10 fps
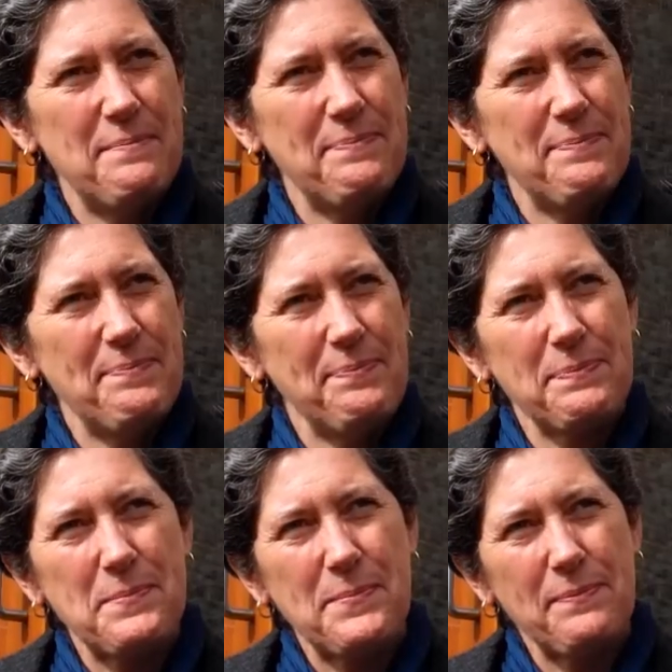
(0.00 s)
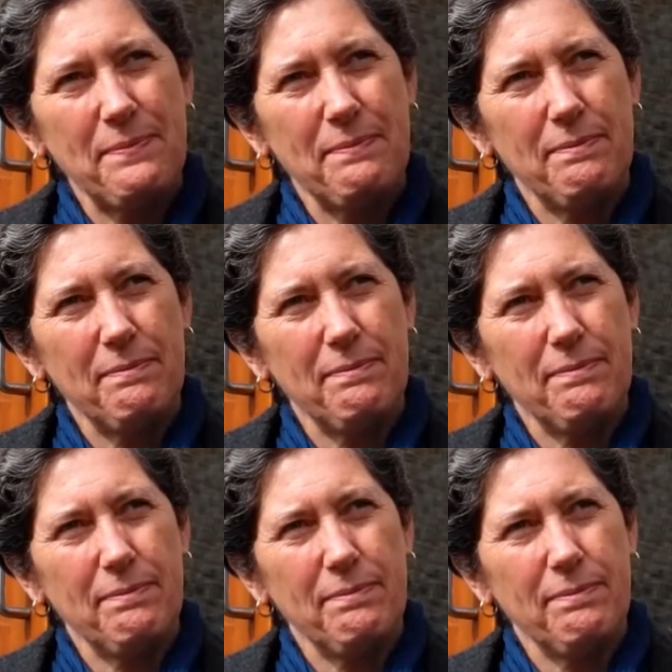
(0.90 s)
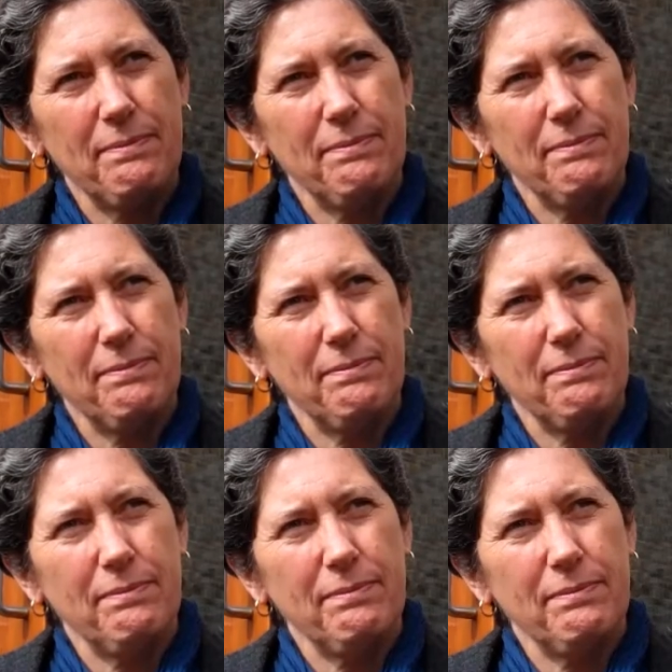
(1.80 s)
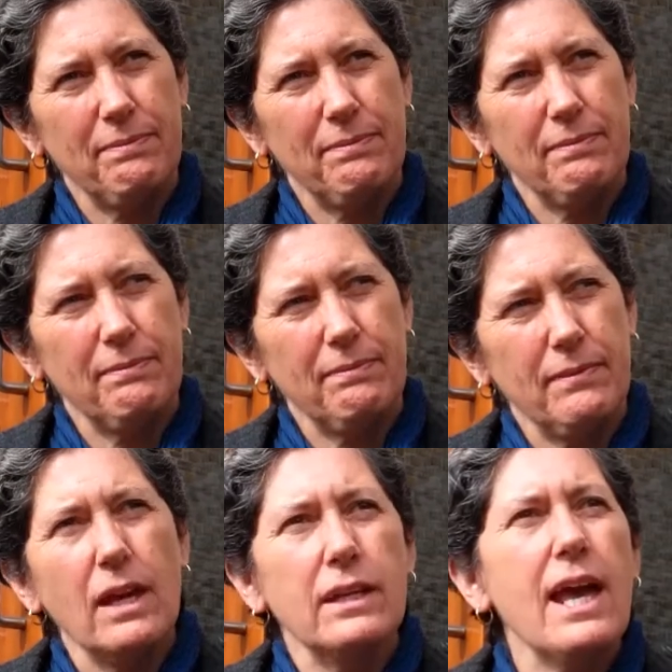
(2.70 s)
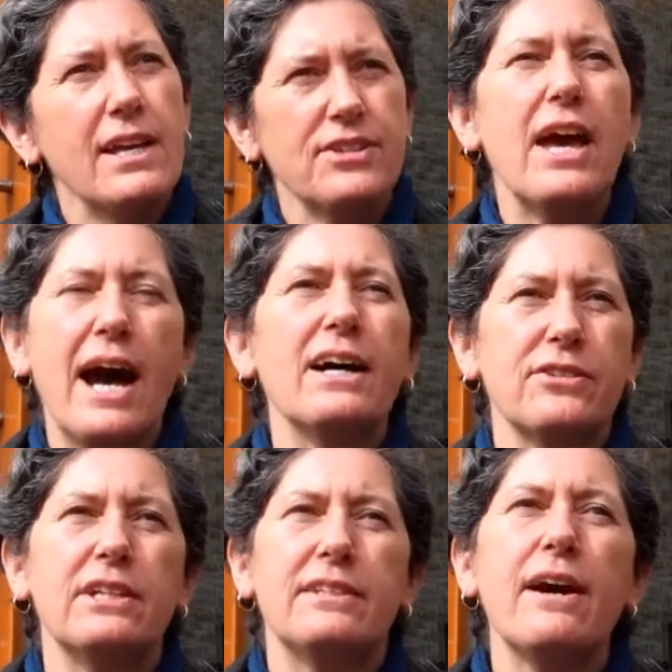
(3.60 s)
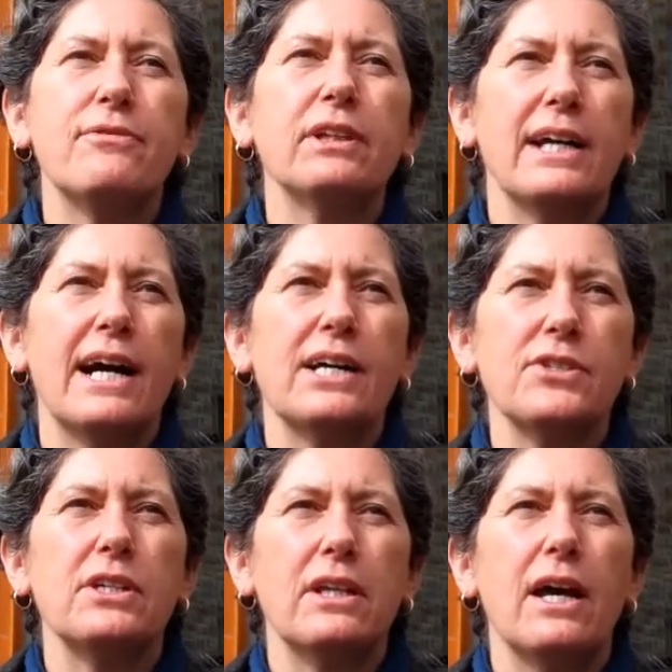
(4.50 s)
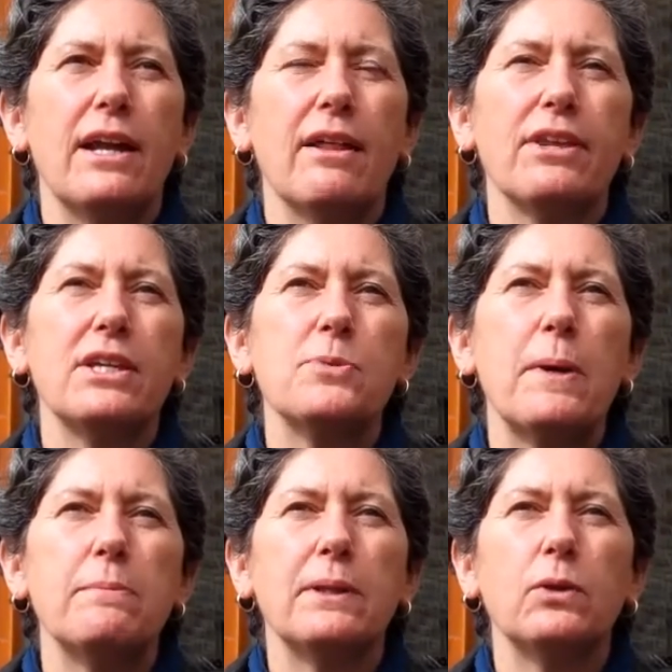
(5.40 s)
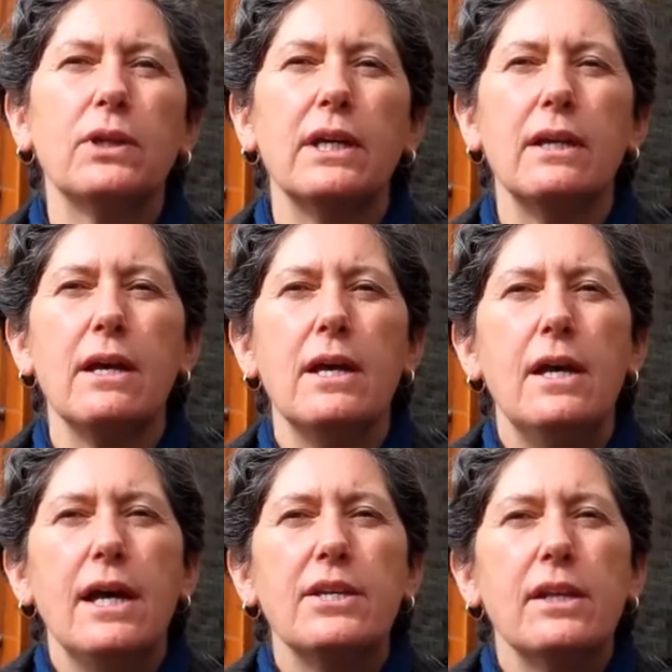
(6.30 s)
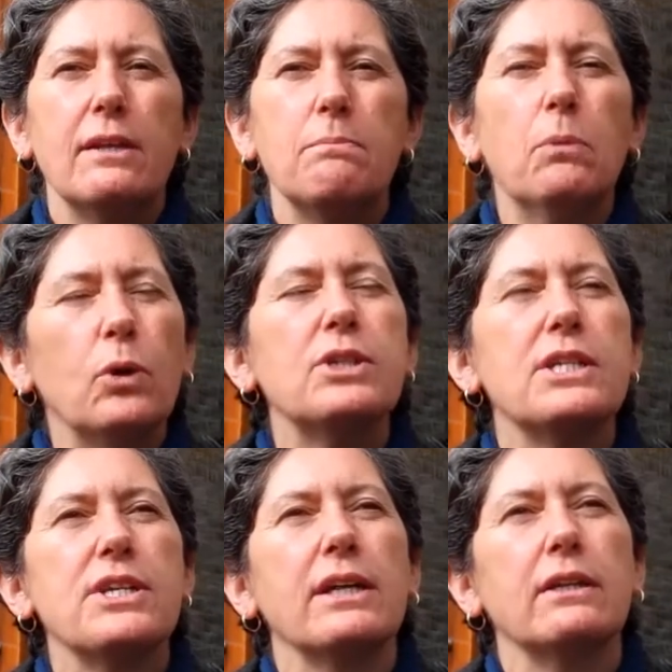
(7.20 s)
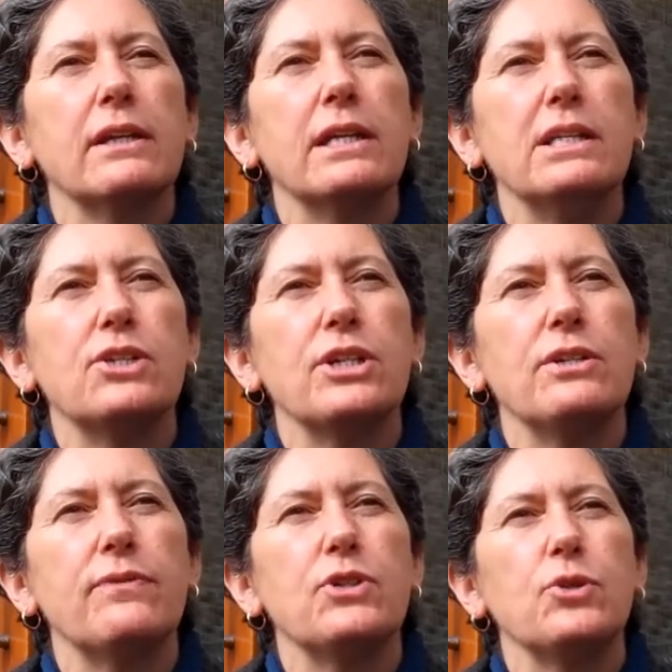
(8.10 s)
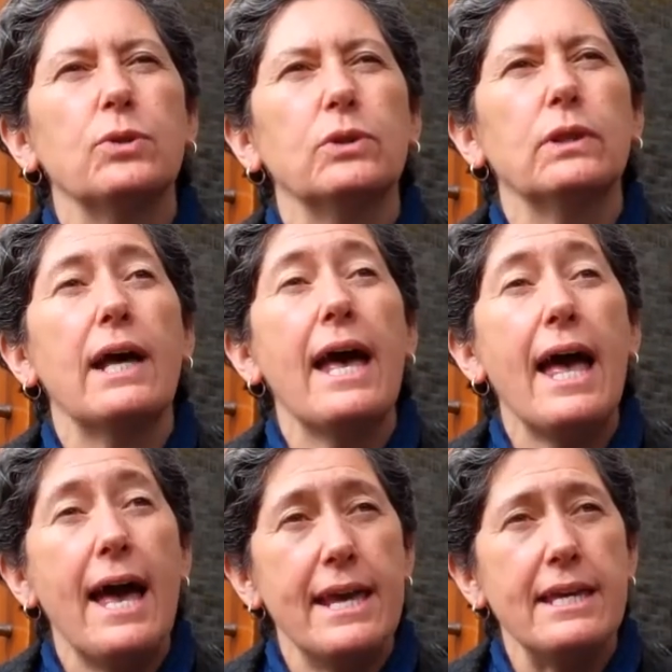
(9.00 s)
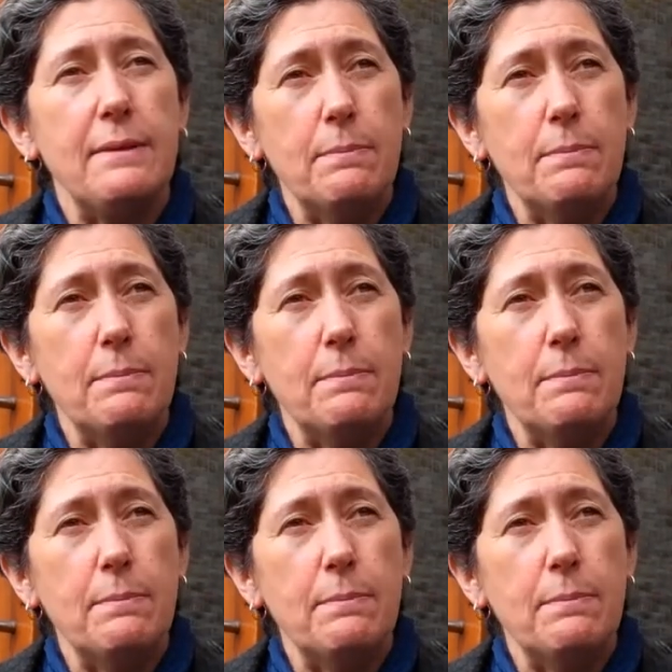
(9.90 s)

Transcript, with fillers: you think the has helped you think about your questionnaire and fill that in today? Yes, it has. It definitely has, and, and I think it's made me look in it, more detail at each individual aim